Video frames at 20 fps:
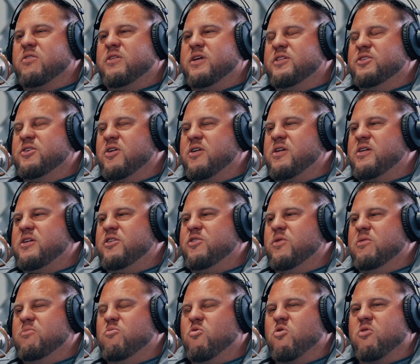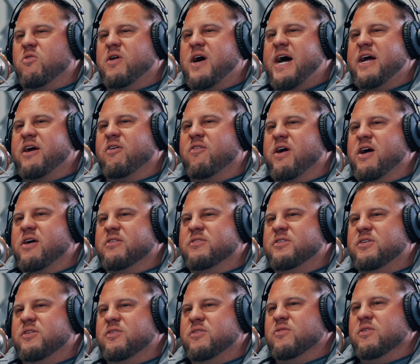they turn it into a moral high ground
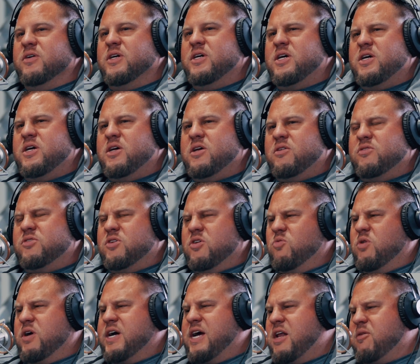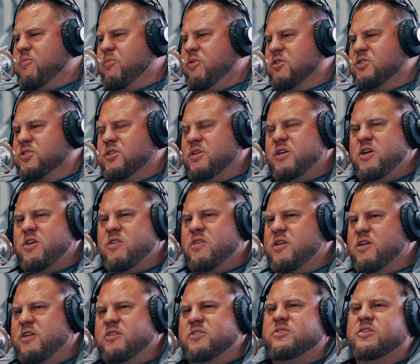too. So what kind of person are you
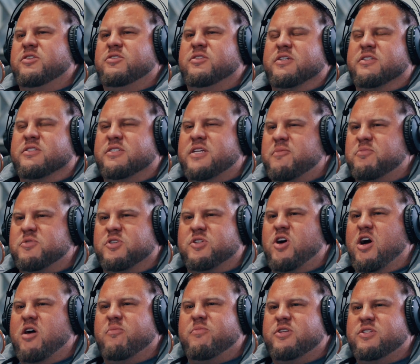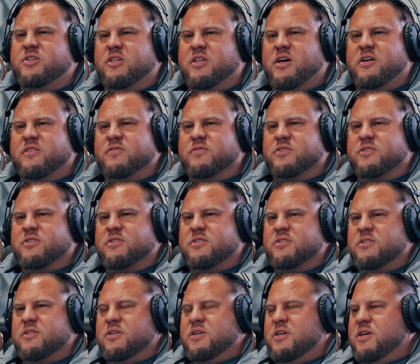that just accepts garbage lifts?
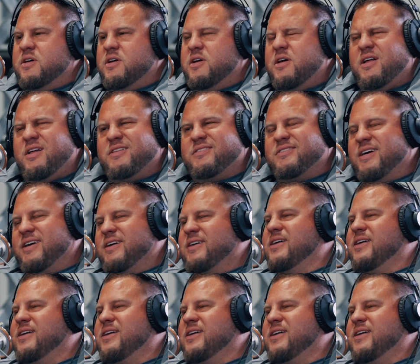Yeah. it's like,